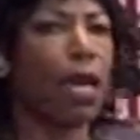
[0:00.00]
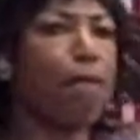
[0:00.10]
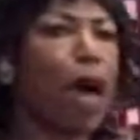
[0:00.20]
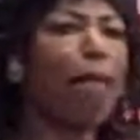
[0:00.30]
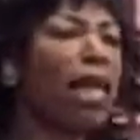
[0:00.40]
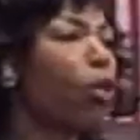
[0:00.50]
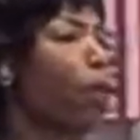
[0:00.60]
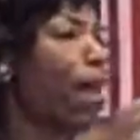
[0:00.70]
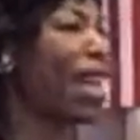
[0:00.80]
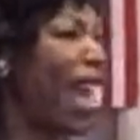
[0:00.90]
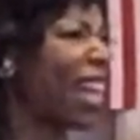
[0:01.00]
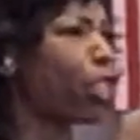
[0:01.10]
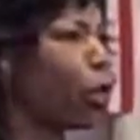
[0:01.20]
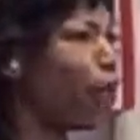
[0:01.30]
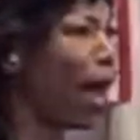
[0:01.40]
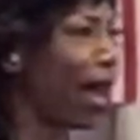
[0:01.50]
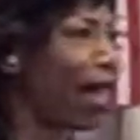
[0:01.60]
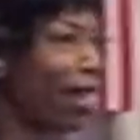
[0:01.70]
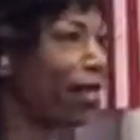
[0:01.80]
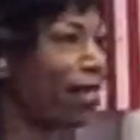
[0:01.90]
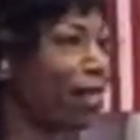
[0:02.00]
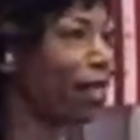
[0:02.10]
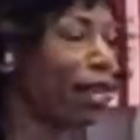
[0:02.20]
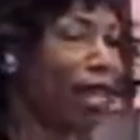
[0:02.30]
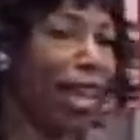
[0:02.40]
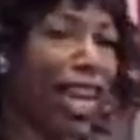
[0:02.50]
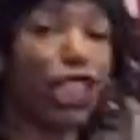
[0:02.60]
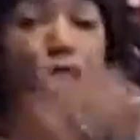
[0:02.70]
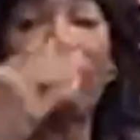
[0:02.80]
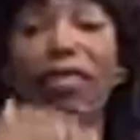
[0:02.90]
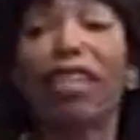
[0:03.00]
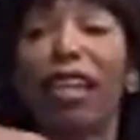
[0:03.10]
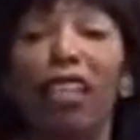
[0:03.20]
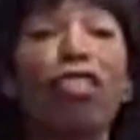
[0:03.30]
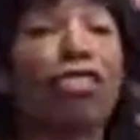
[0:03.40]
My mother would bake extra pies, and she would send her little